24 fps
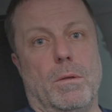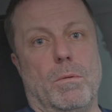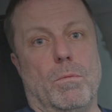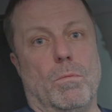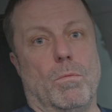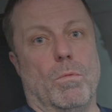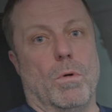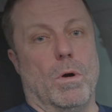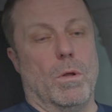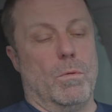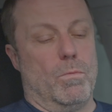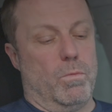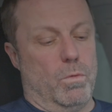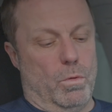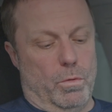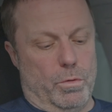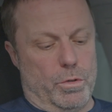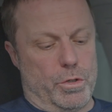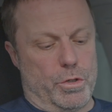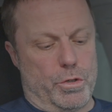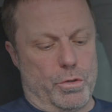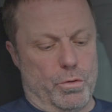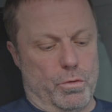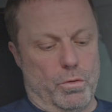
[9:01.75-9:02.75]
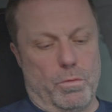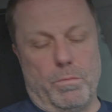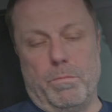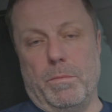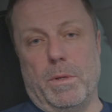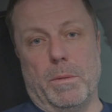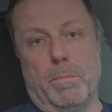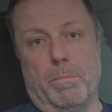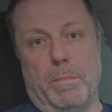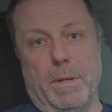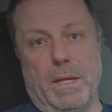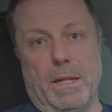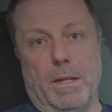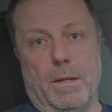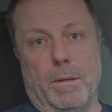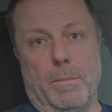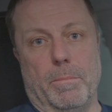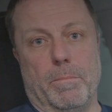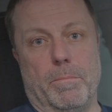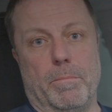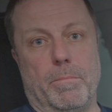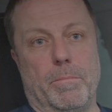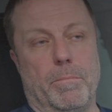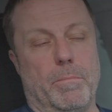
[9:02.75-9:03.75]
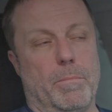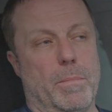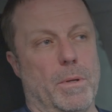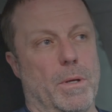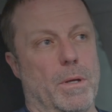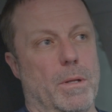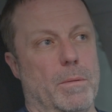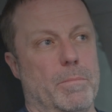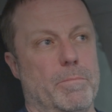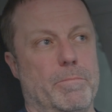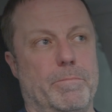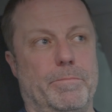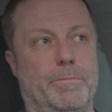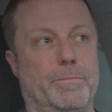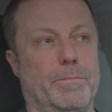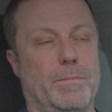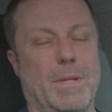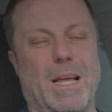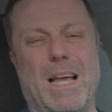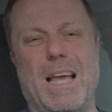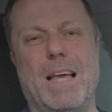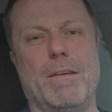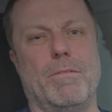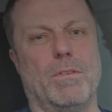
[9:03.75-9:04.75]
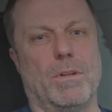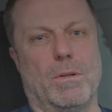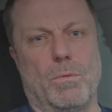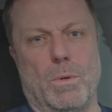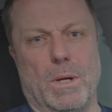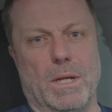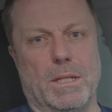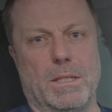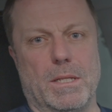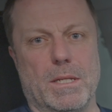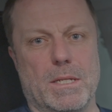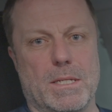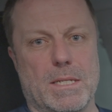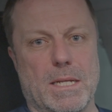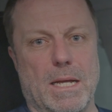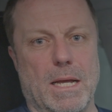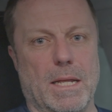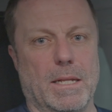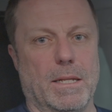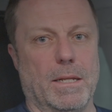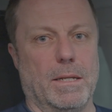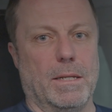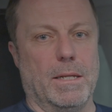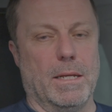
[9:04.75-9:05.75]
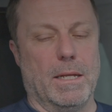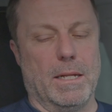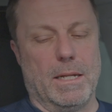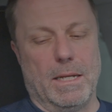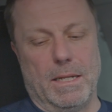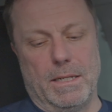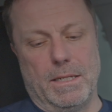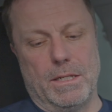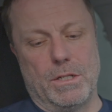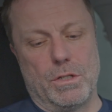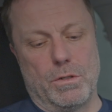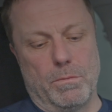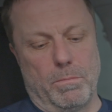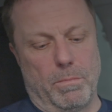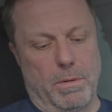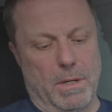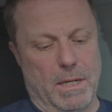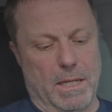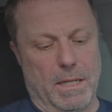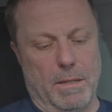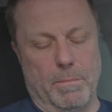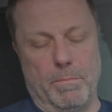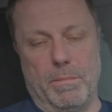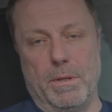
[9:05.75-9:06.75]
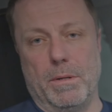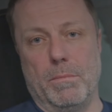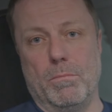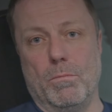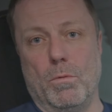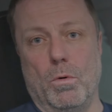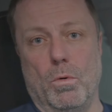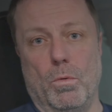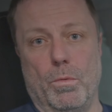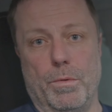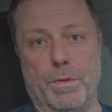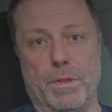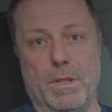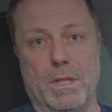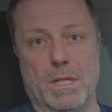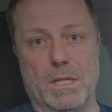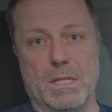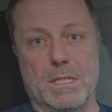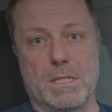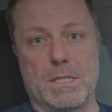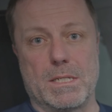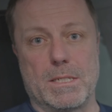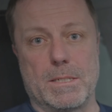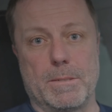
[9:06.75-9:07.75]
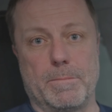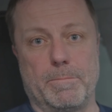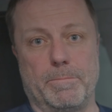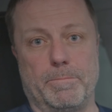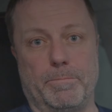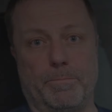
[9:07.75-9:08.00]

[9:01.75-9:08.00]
what will suit me better, but I haven't quite decided yet. I need to play a bit more with this.